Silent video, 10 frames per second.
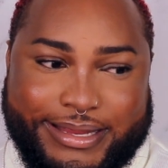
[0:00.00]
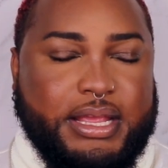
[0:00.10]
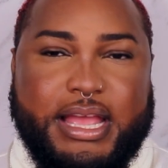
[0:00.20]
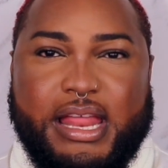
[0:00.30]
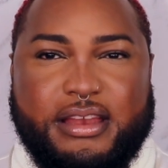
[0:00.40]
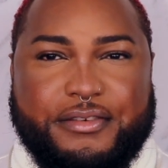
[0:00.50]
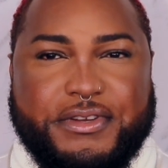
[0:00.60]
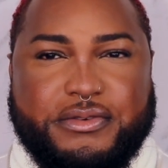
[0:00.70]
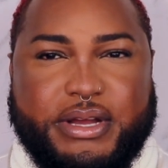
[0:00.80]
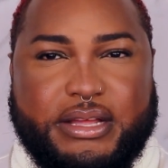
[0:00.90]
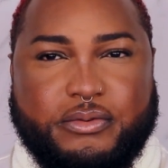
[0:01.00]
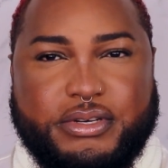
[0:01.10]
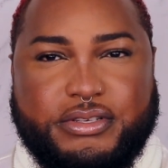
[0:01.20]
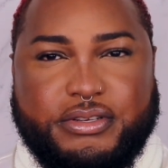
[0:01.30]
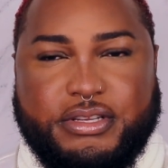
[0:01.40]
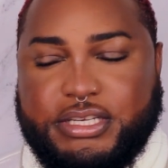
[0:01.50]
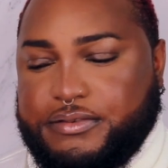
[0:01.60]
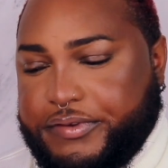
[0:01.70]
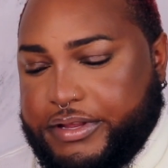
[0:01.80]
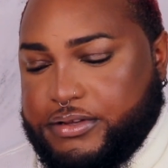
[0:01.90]
And kind of the reason why I wanted to do this
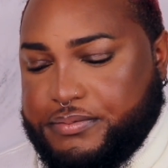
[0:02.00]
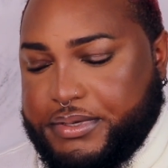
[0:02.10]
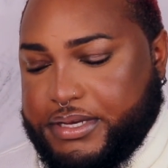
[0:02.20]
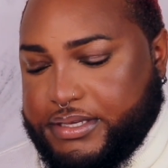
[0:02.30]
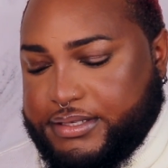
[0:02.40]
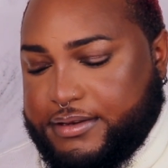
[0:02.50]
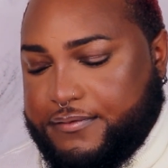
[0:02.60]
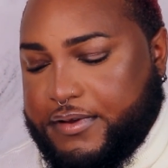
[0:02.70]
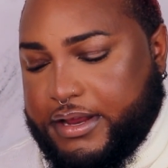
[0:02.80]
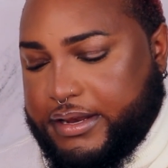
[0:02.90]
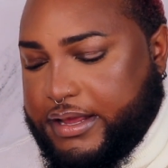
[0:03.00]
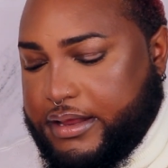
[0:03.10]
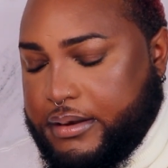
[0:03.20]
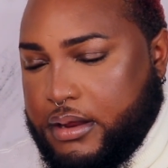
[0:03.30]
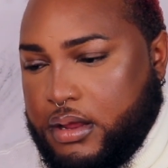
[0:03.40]
video is because of the fact that